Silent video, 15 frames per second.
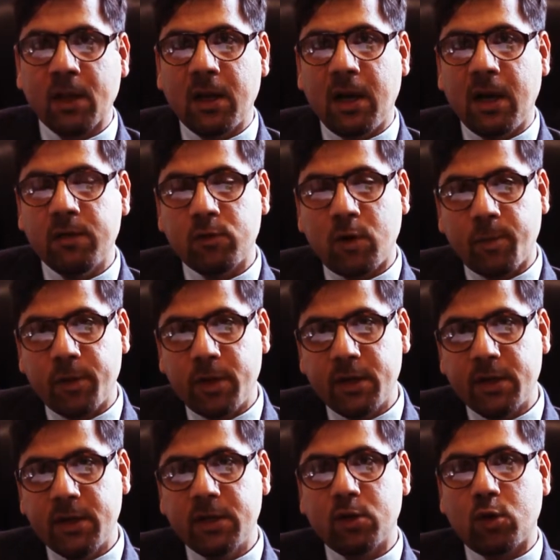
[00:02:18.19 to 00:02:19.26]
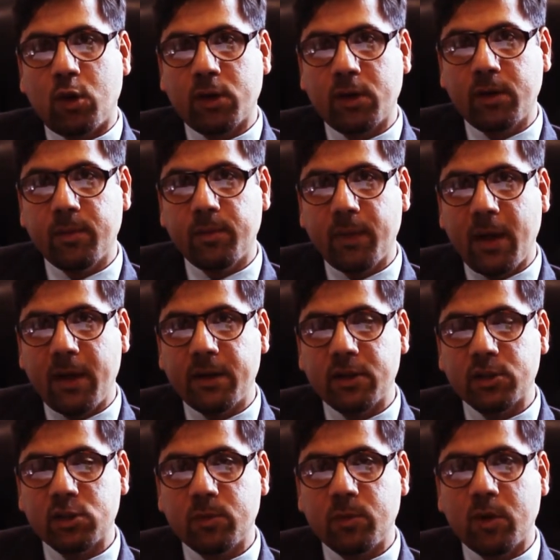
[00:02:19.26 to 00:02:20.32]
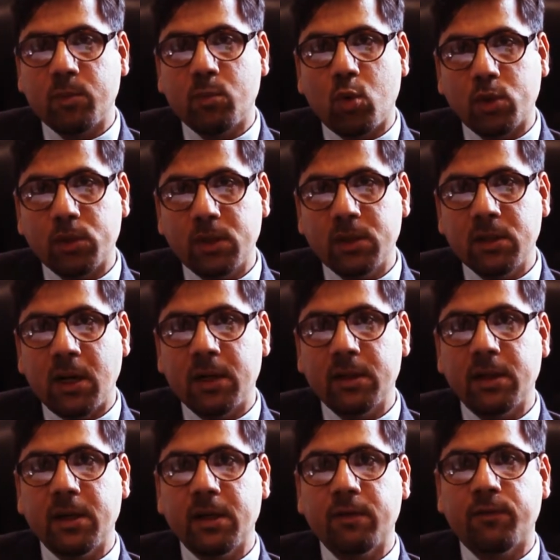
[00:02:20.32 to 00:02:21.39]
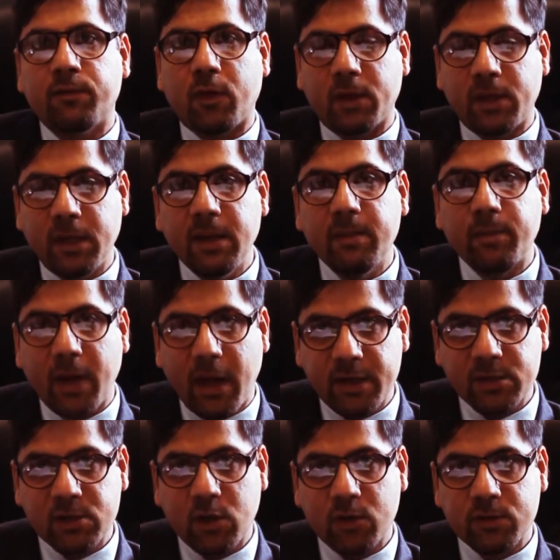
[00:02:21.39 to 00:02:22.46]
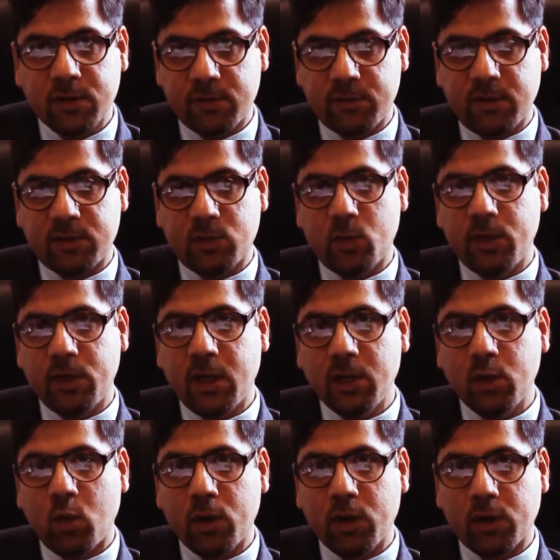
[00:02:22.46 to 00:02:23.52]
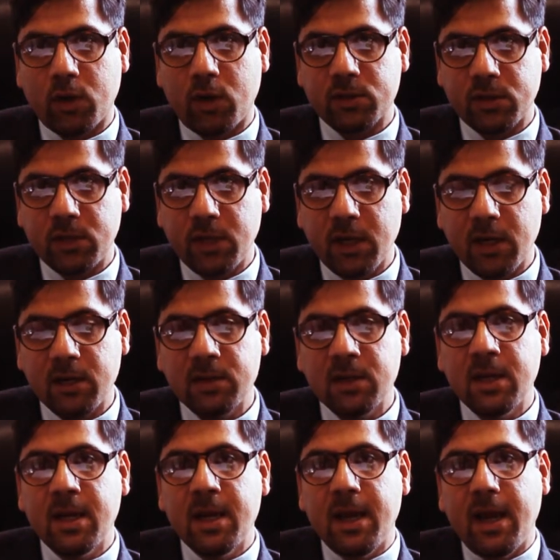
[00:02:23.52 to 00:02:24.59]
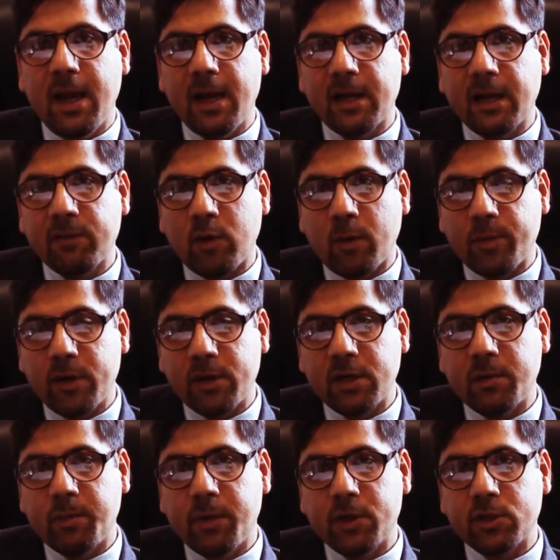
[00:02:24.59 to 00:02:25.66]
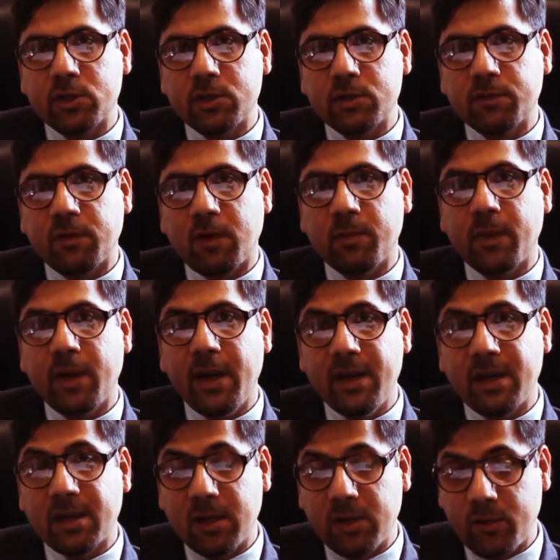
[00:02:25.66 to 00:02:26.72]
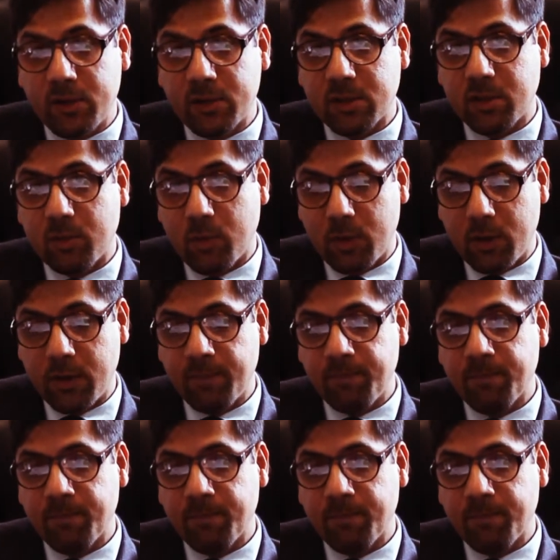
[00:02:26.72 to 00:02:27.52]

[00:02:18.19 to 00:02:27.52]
I have operated cochlear implantation about more than 140 implants now successfully done all across India. And I've operated patients from 8 countries in the world.